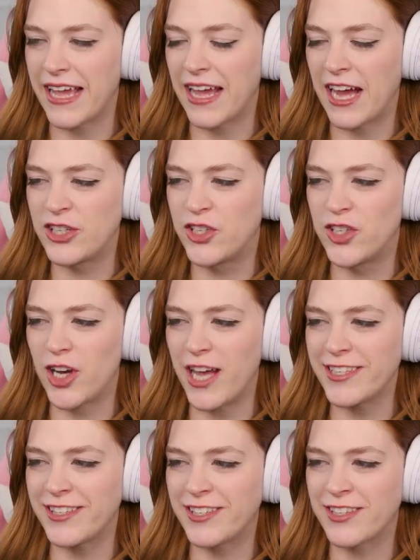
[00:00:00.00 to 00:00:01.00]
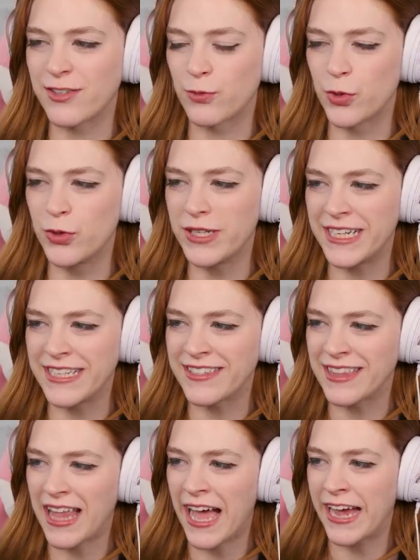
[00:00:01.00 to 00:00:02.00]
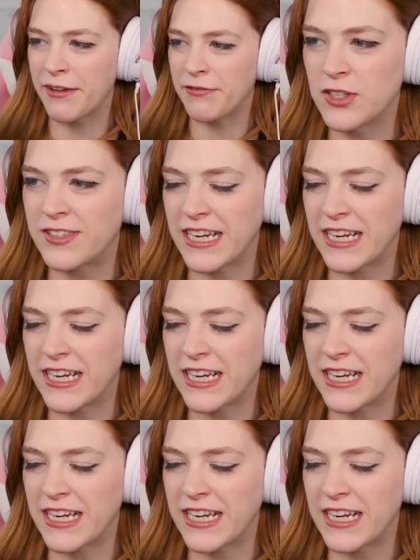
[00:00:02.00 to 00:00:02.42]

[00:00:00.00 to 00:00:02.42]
Like, I just ruined his life for